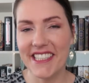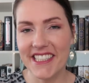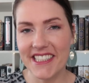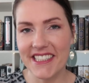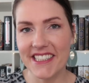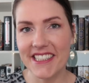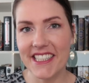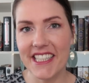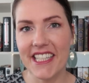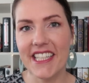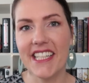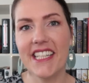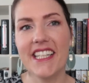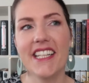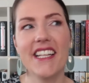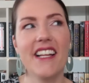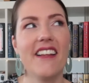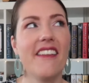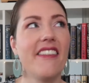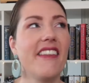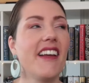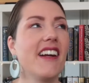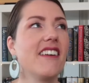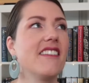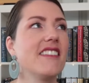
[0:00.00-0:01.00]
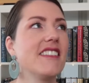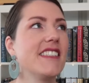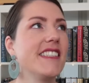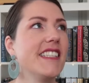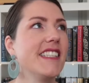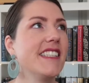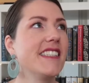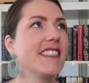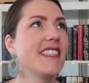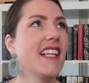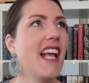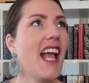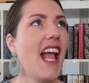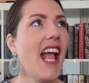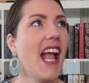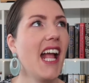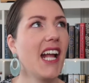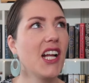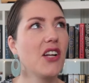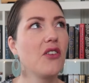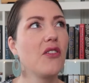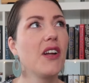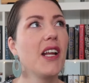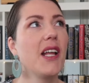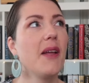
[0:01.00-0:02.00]
this scene, there's this
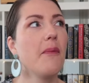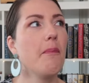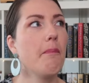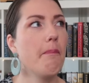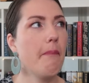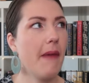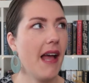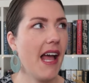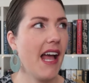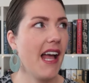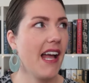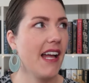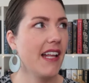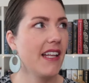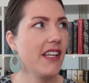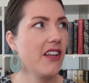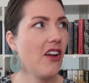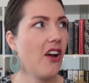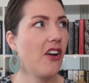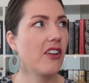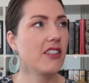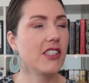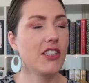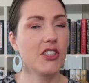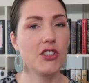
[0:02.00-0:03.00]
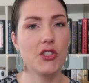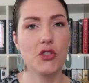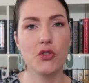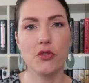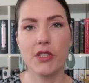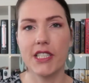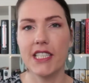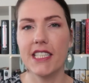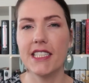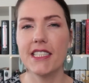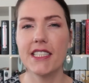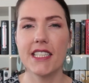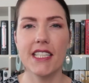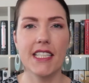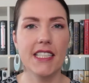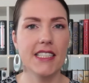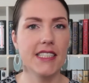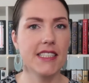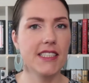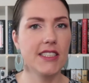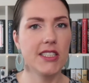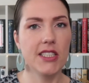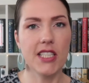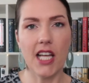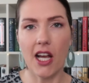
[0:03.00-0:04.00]
angry man on the street.
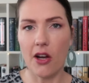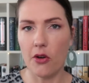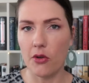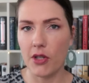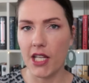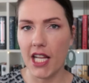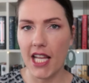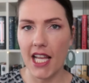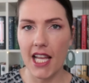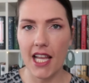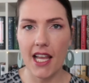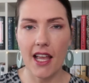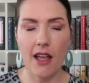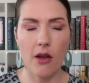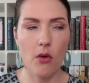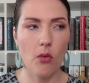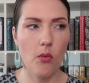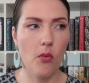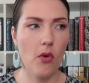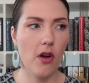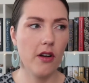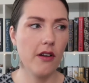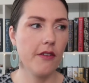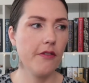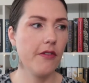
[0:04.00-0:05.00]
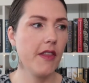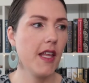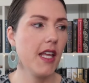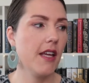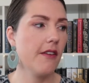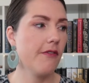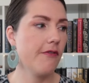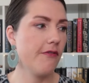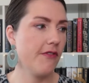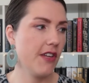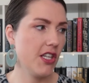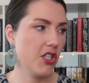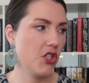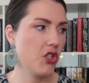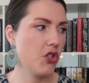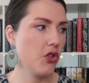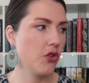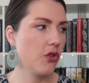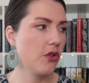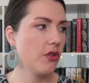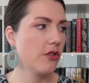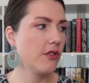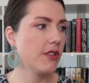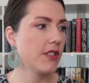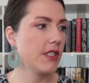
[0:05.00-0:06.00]
He's shouting and one of the
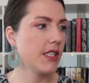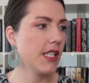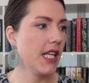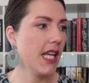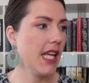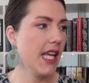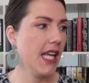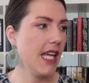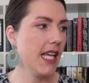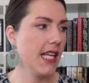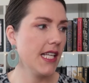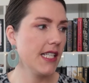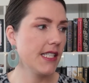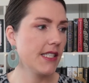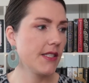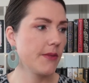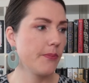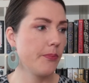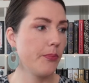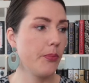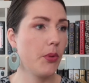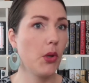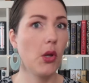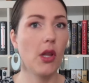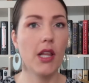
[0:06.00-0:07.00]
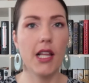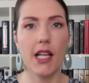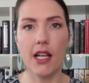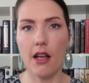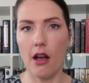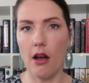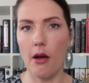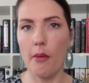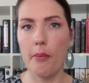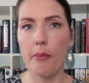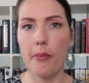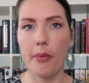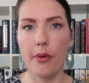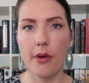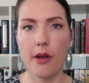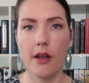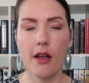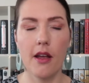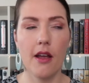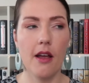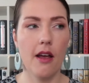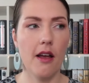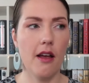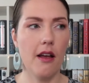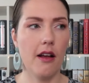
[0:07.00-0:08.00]
officials is pulling up,
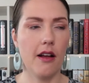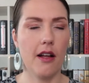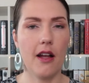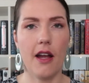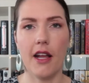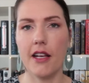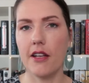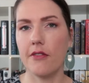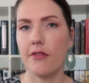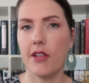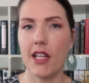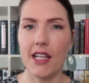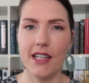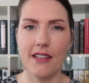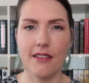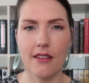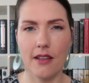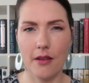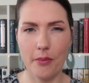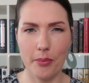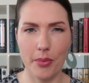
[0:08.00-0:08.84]
kind of like the